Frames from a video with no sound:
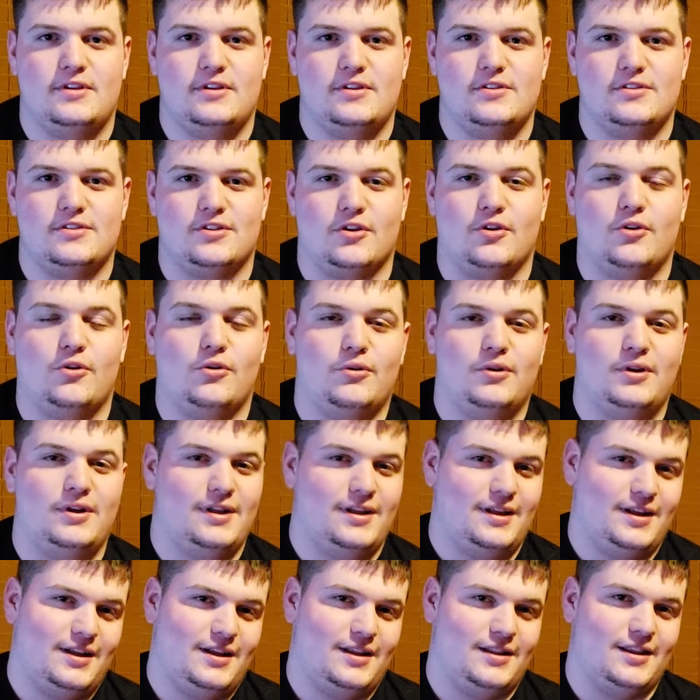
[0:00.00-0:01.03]
So
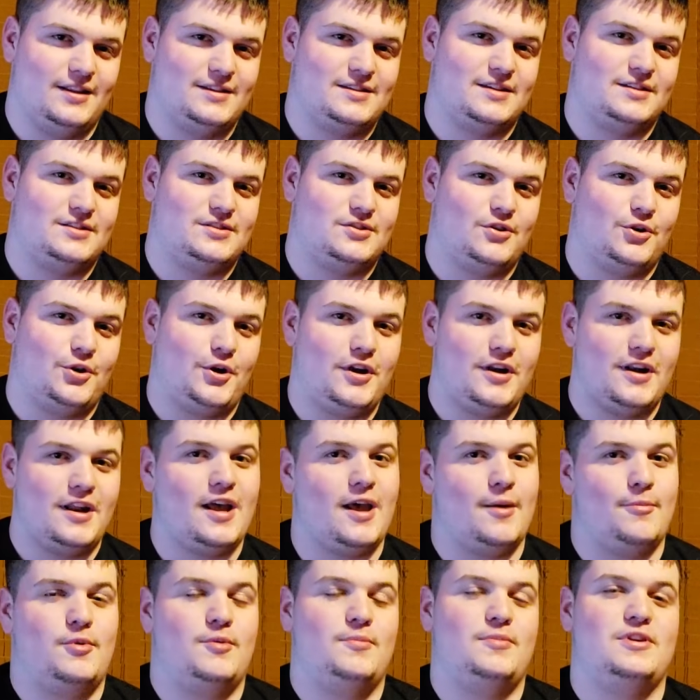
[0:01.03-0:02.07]
let's get started.
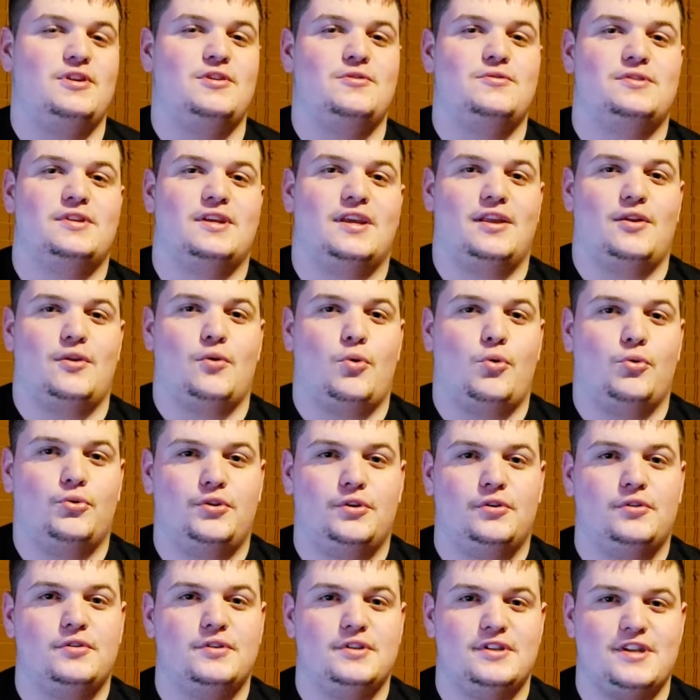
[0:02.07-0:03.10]
I'm going to be using an old
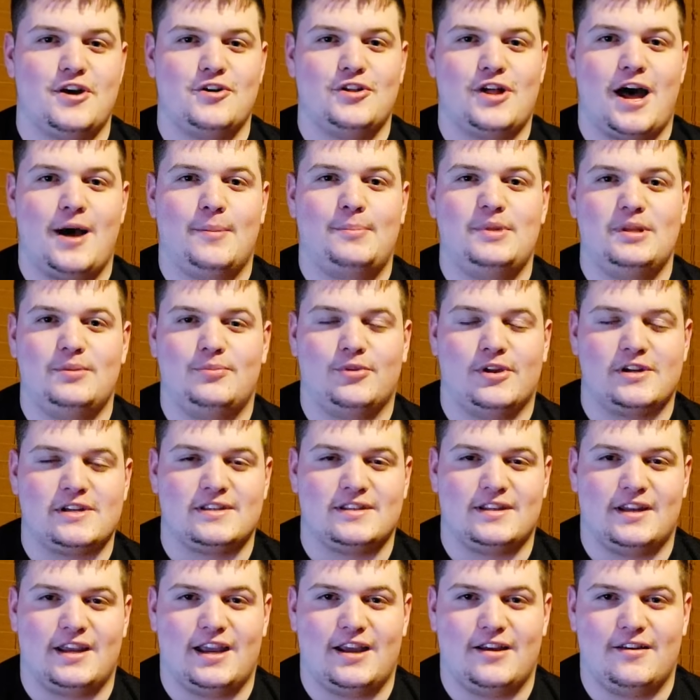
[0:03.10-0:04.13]
Dell Optiplex
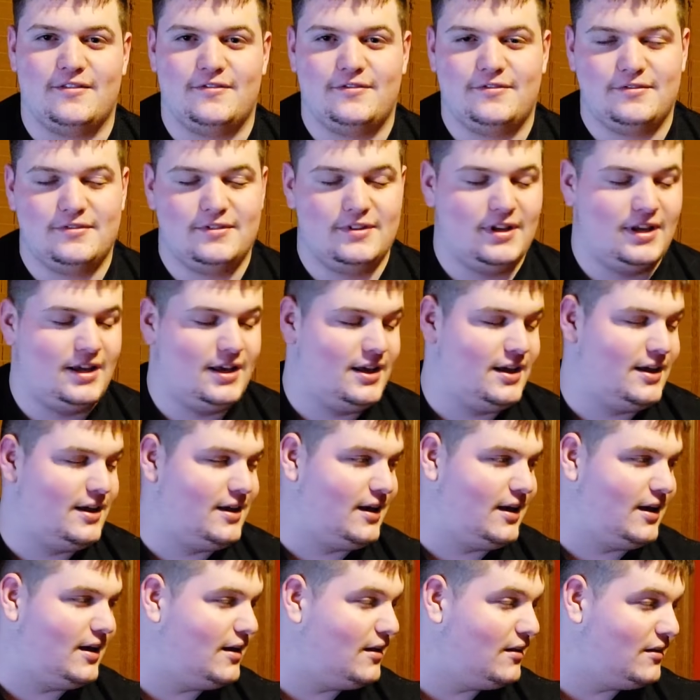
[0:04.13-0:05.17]
that I have,
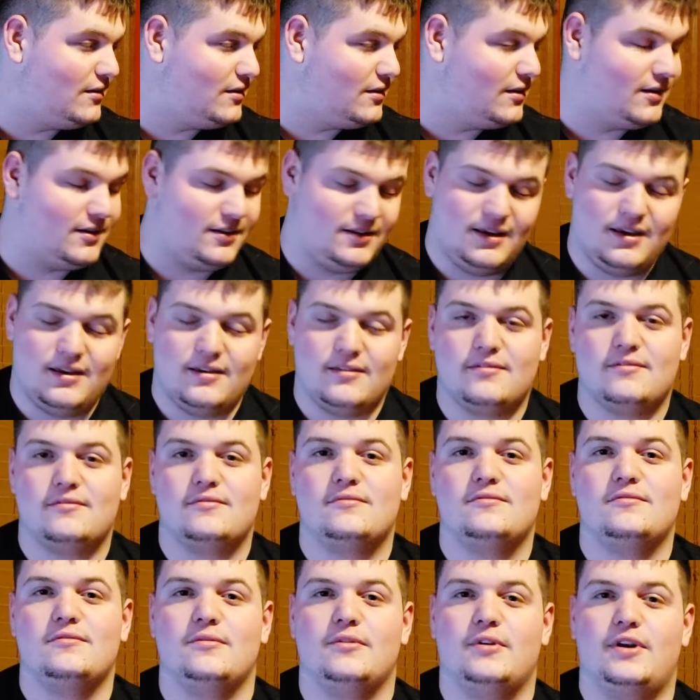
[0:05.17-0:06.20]
and yeah,
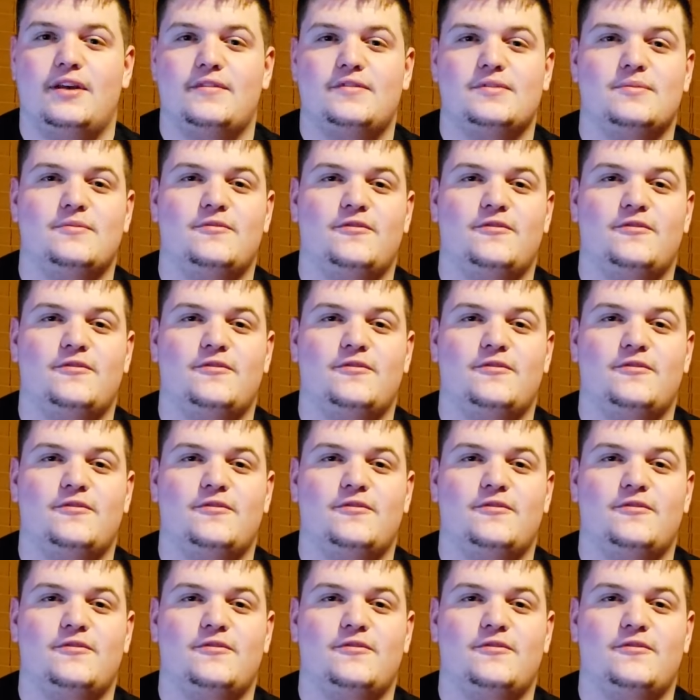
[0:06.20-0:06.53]
we're going to have some